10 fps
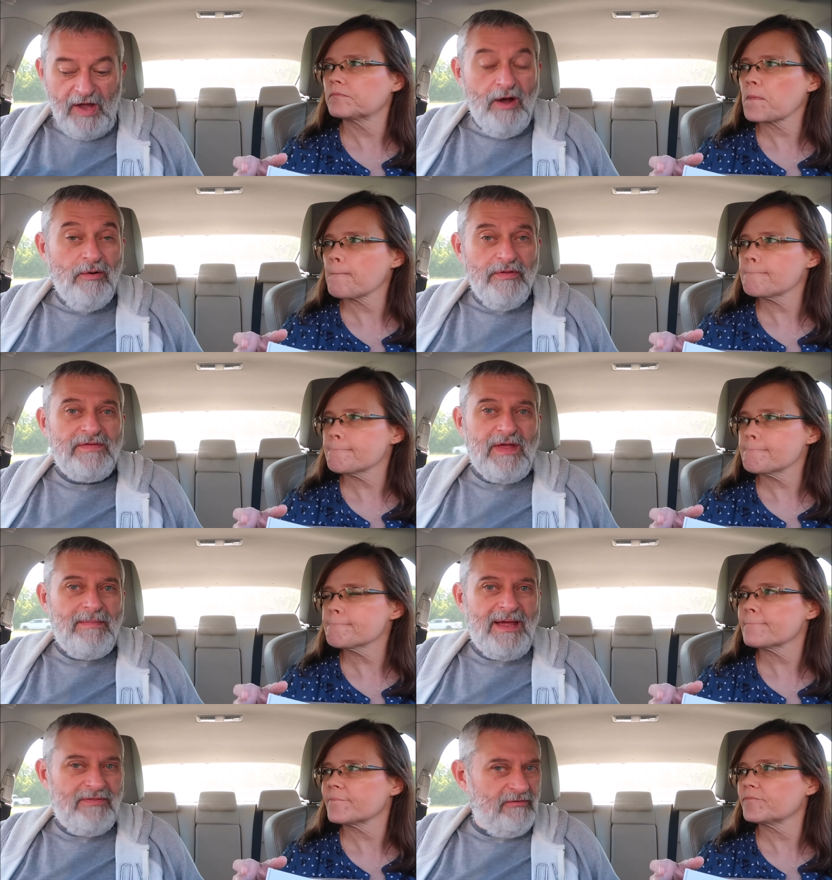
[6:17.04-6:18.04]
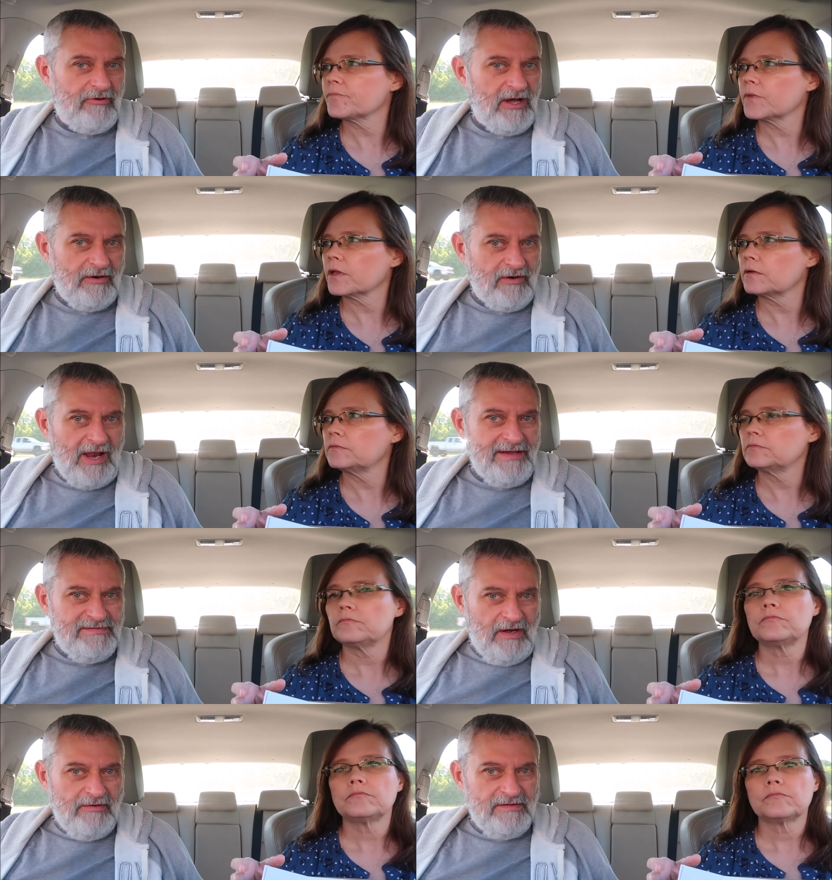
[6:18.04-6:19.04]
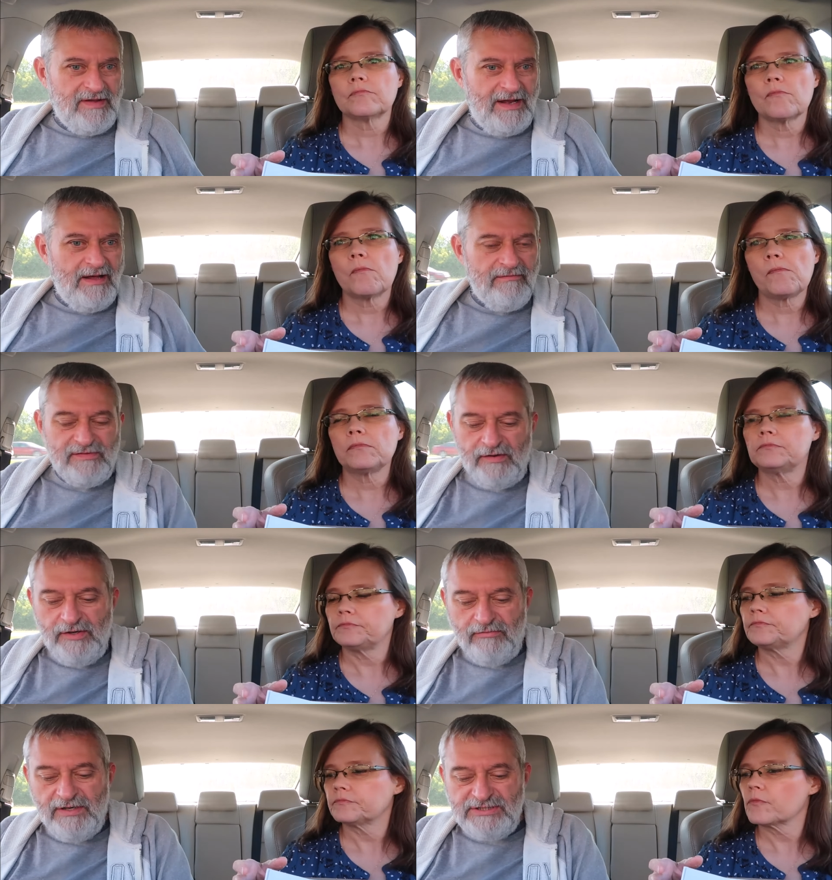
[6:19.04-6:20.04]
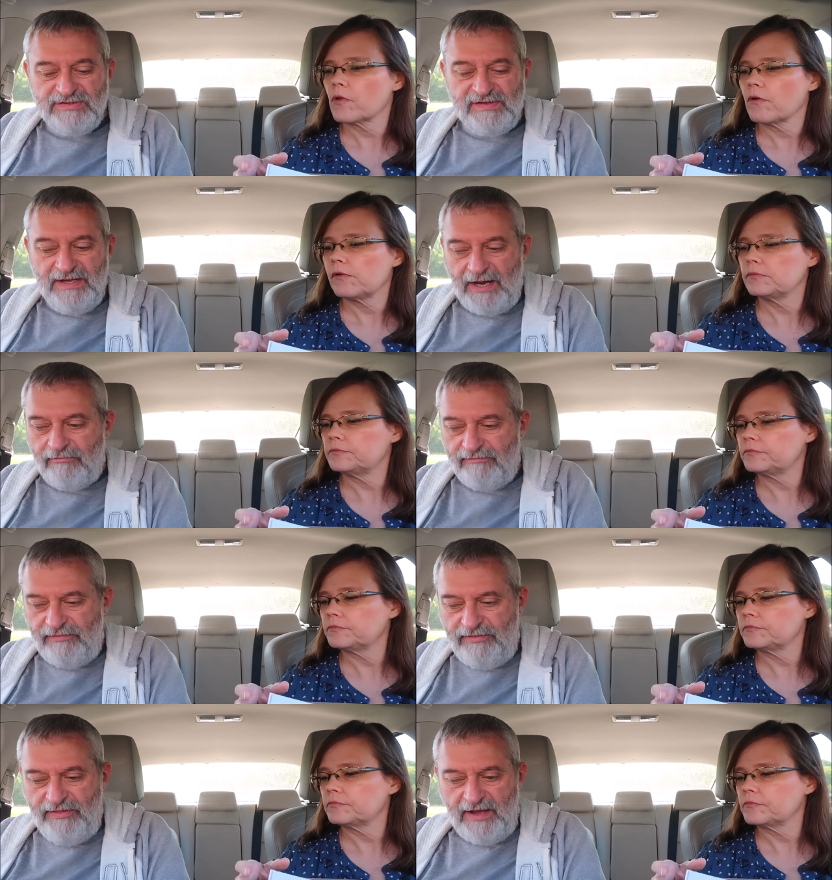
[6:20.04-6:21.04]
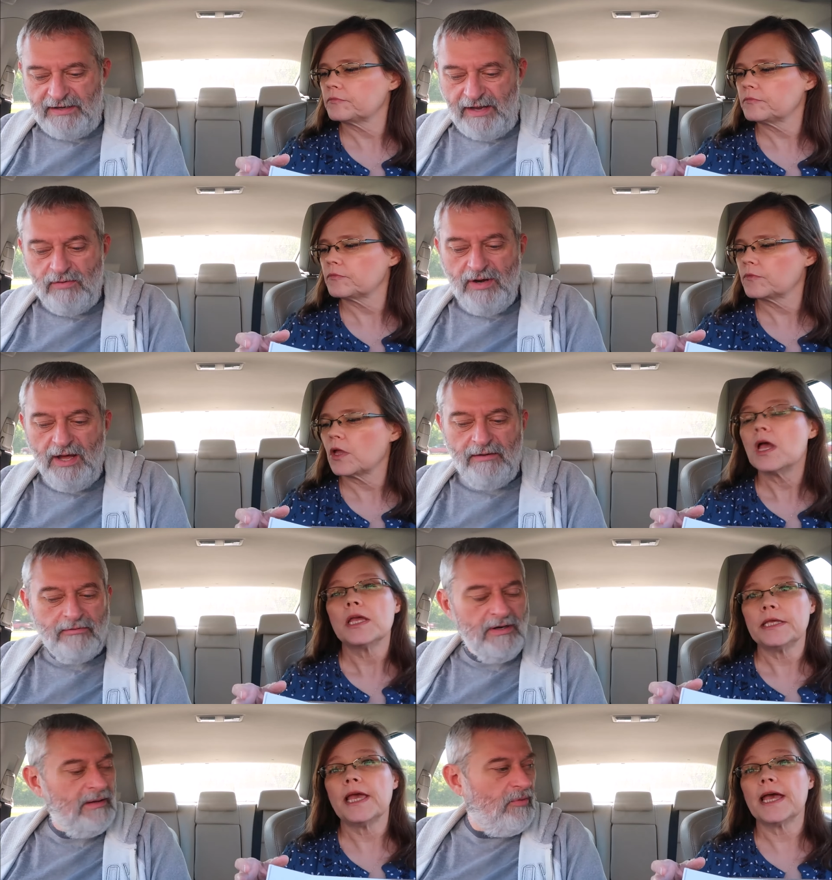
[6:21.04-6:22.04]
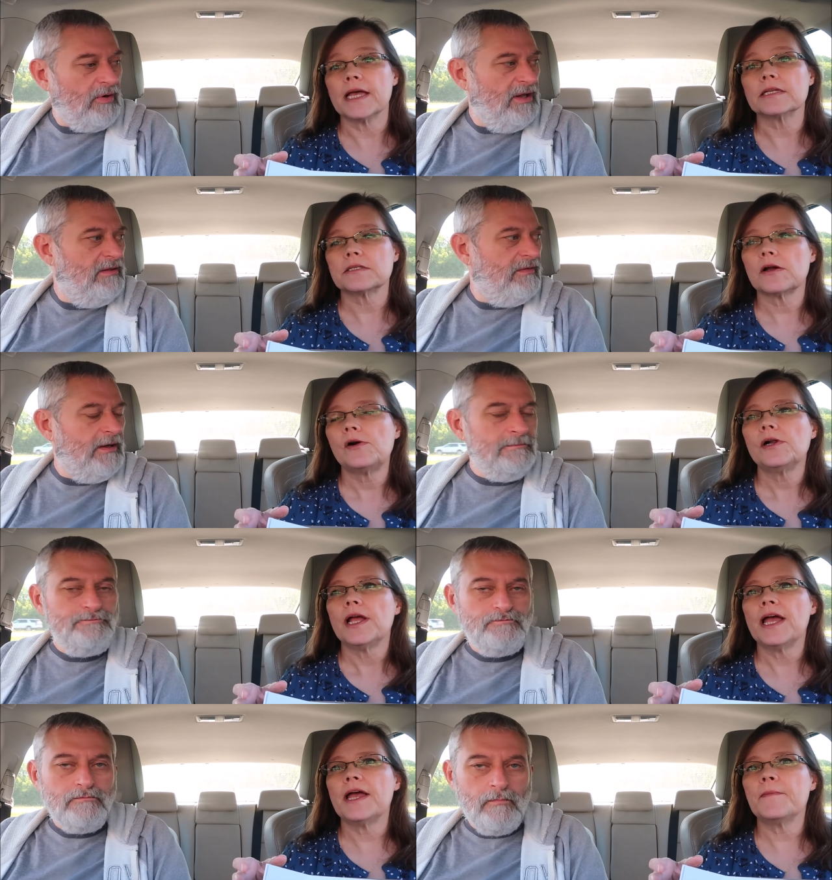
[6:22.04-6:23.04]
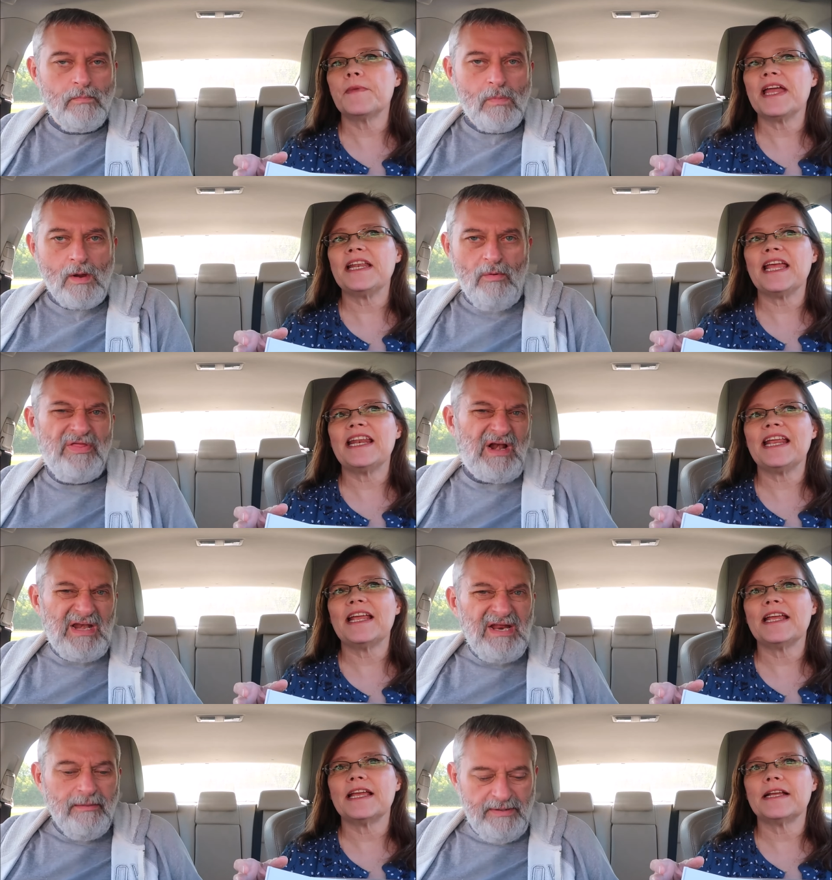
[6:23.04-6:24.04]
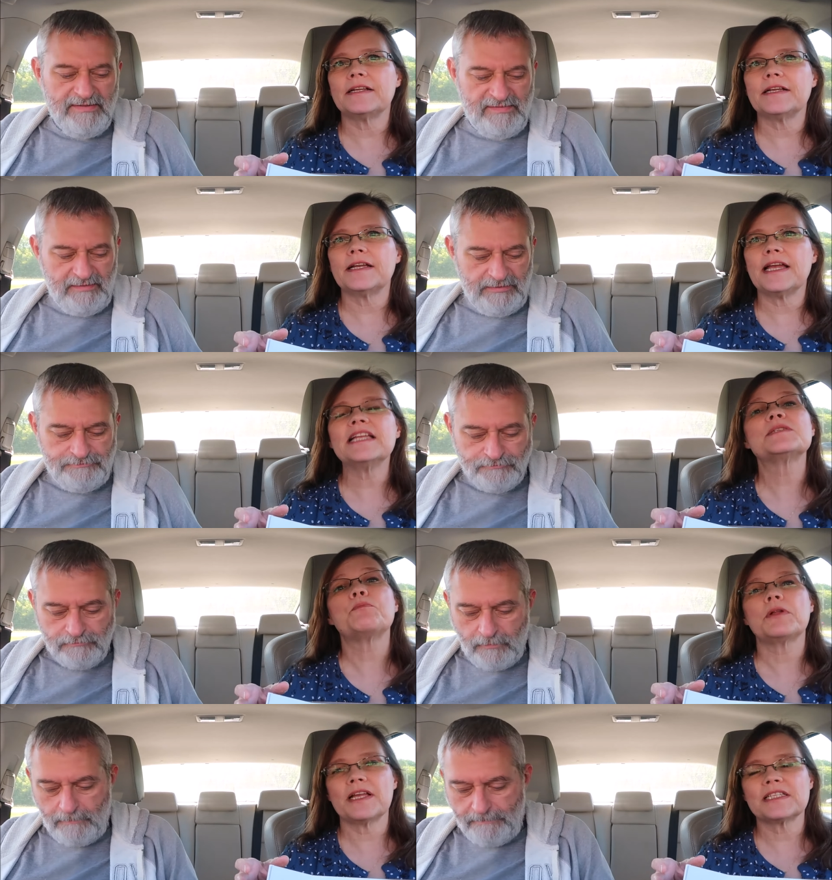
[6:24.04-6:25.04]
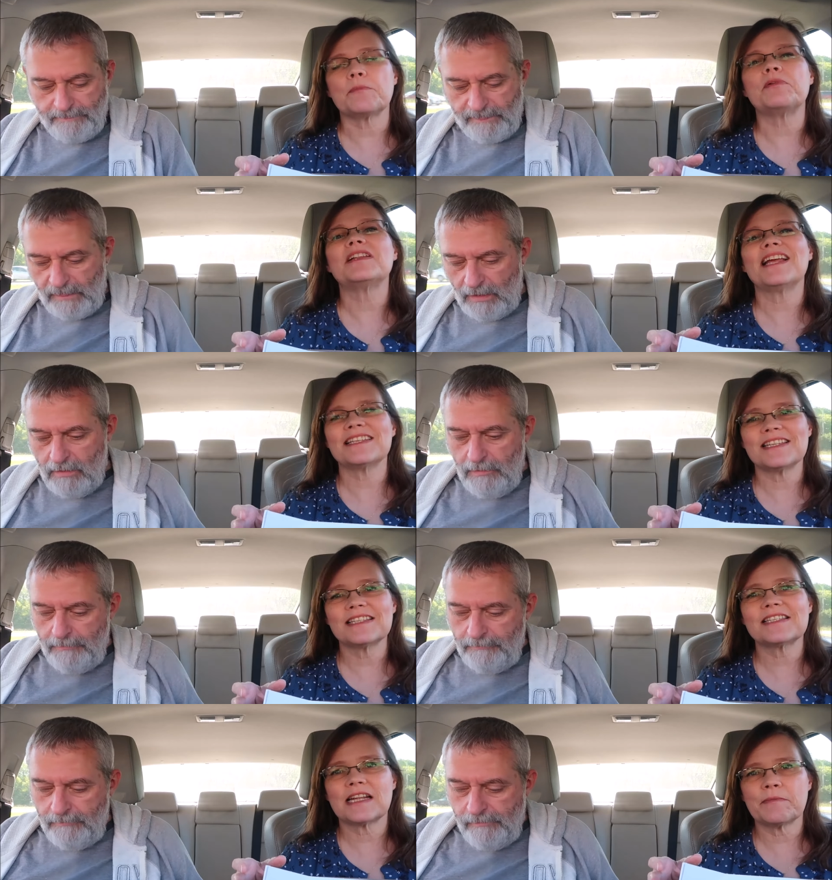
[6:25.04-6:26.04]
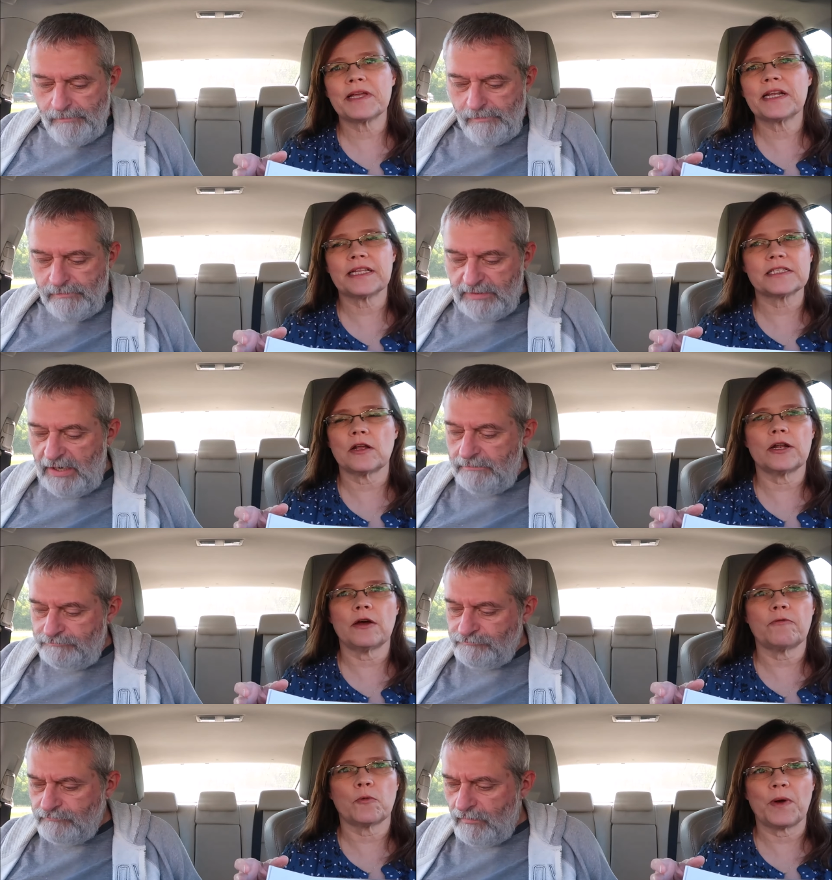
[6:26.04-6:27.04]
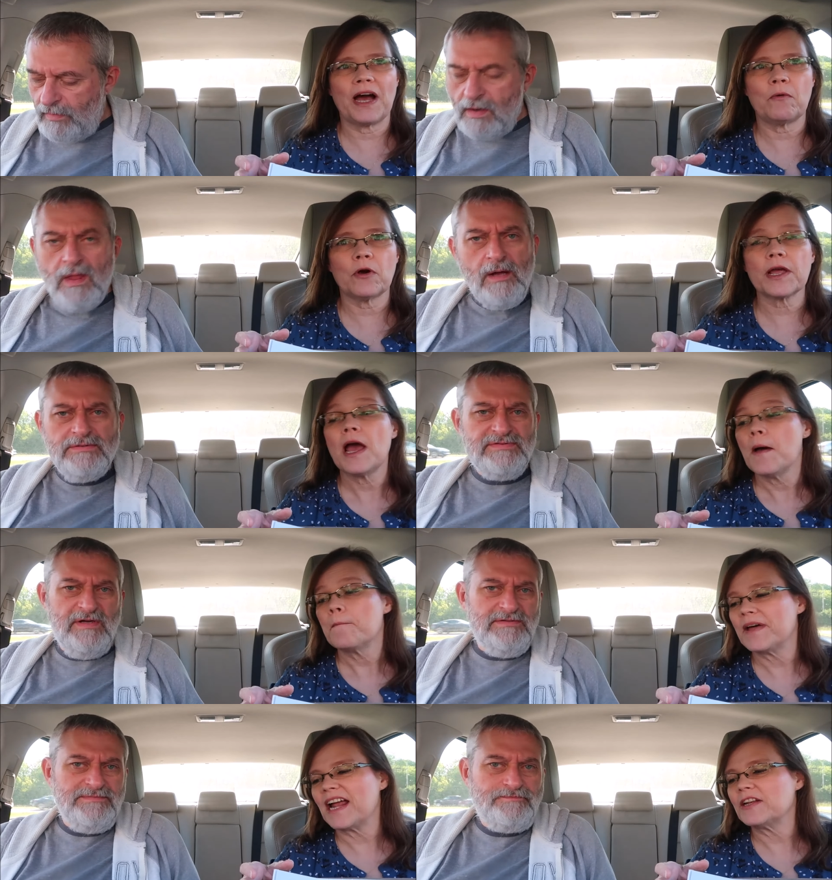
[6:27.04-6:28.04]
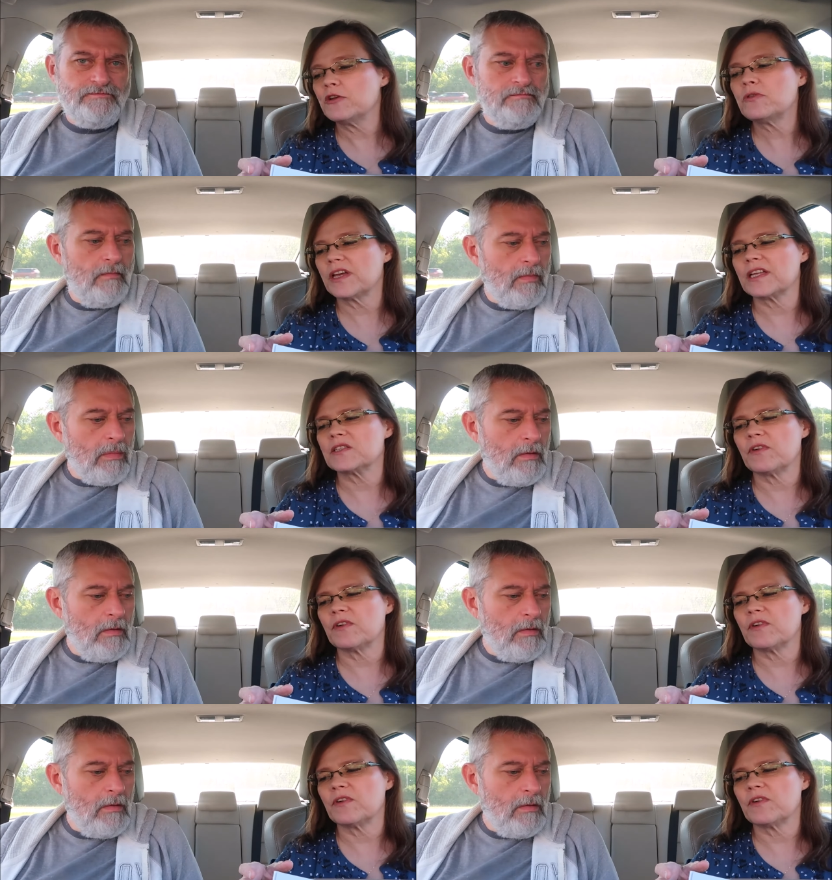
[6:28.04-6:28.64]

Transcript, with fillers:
Speaker 1: dough that they make the regular glazed donuts out of. So you're really just getting a thick donut, really yes. more than
Speaker 2: anything. Um, and with it, a
Speaker 1: little bit of cinnamon.
Speaker 2: It's it's a pleasant cinnamon. It's yeah. not overpowering. No, it's not. But I do think it's